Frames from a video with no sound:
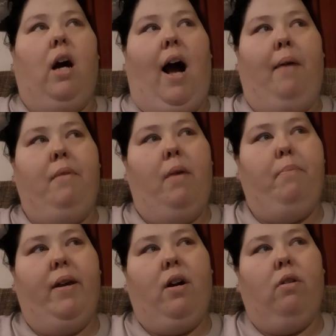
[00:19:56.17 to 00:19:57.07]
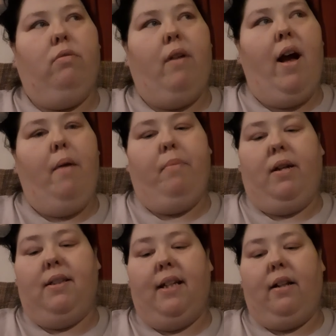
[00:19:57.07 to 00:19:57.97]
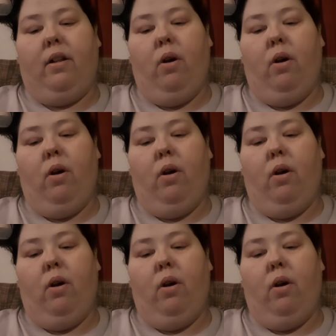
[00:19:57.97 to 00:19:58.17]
I'm not big on rap because I